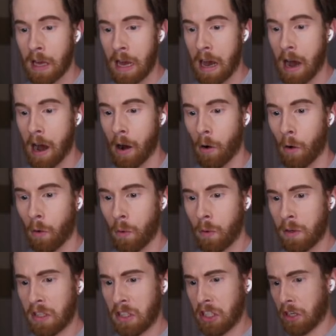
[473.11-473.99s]

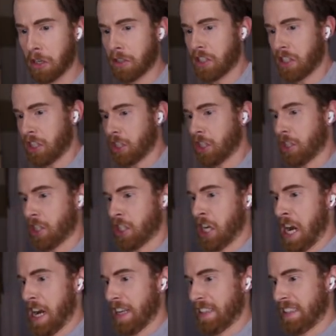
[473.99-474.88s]
Oh, you're
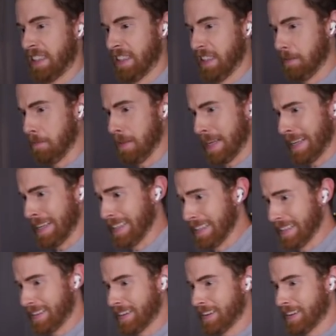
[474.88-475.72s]
chasing me?